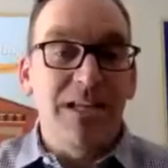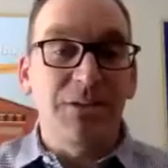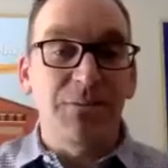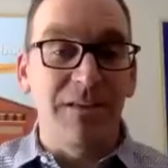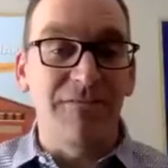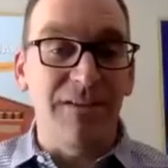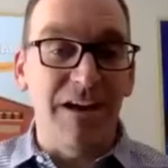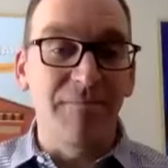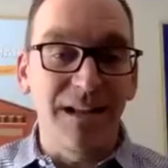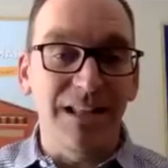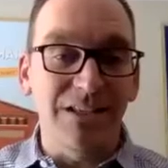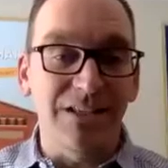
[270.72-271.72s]
25
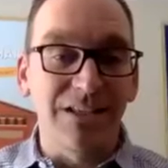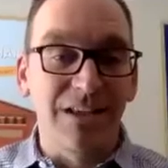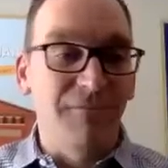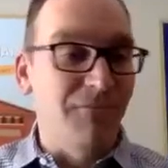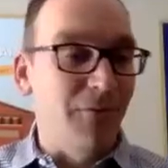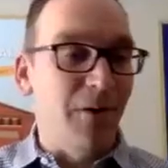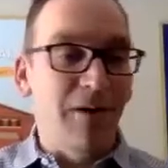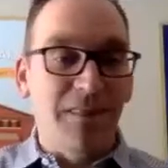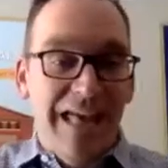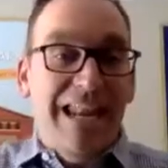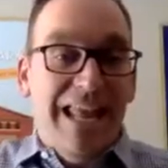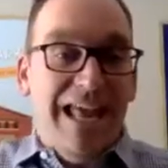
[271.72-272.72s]
minutes for
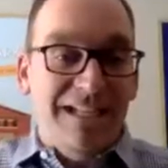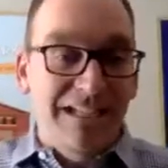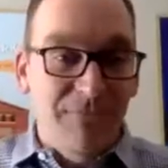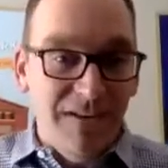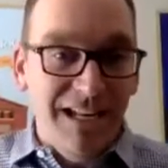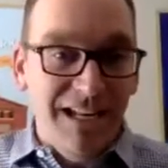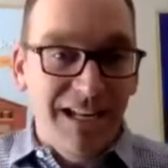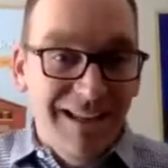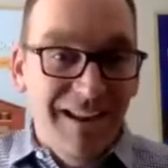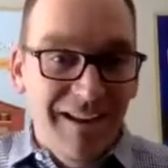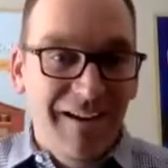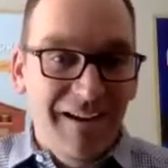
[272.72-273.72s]
that activity,
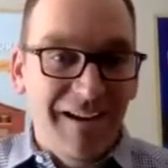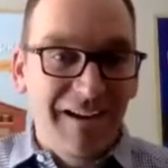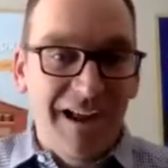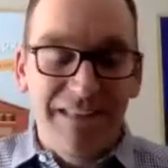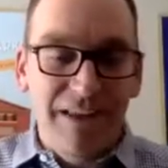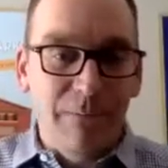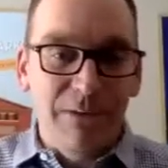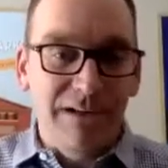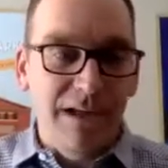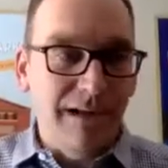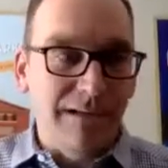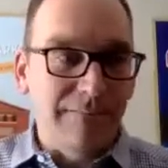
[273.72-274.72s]
and they were
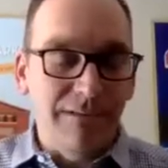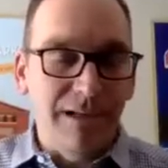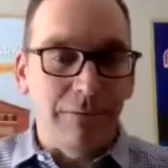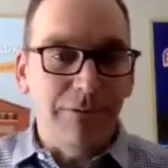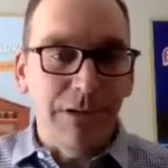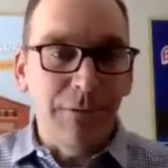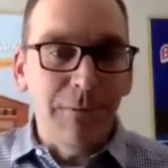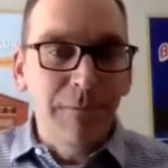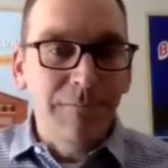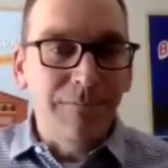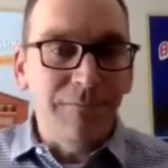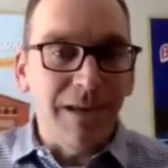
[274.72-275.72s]
done in, two.
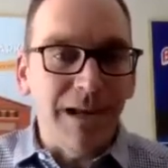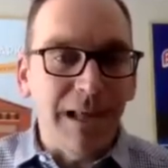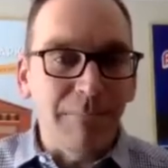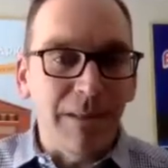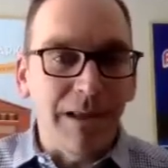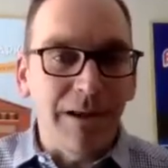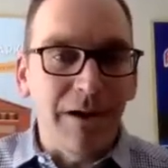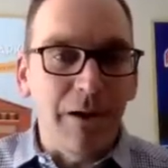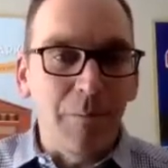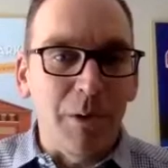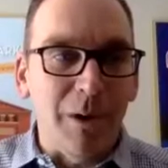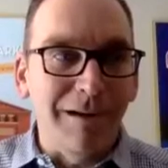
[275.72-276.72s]
And I'm like, oh
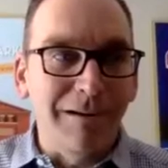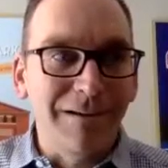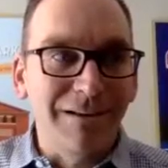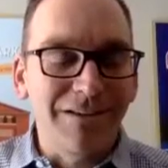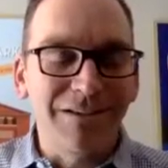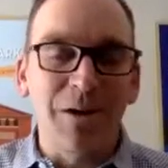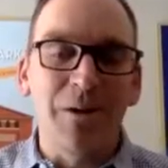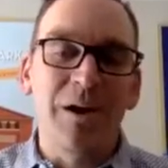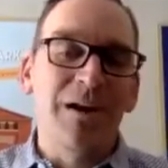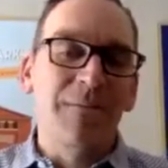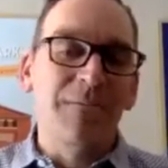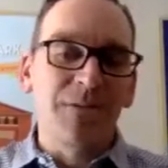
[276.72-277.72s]
boy. So
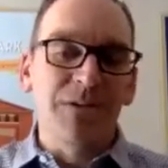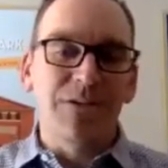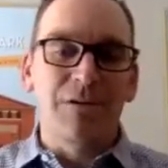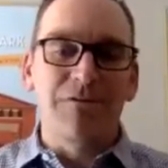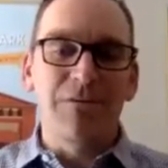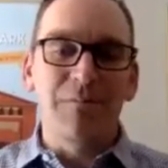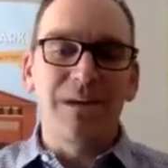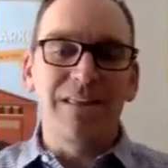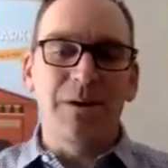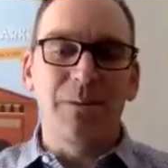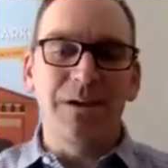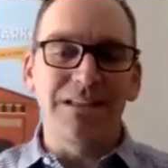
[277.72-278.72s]
for me,
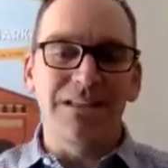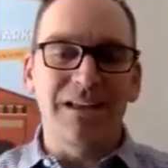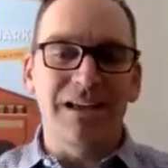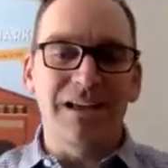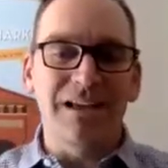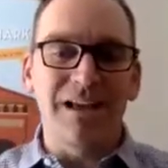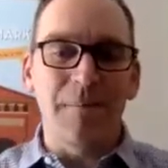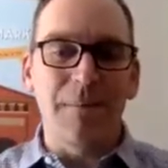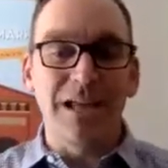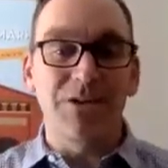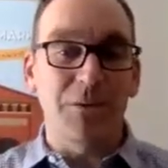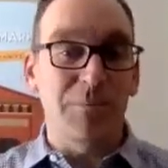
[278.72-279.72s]
there was a
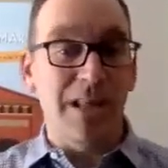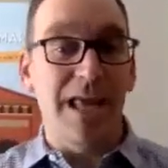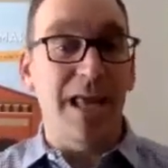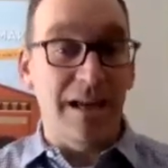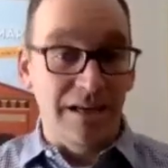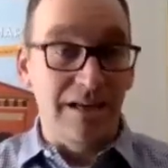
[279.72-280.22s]
major plan.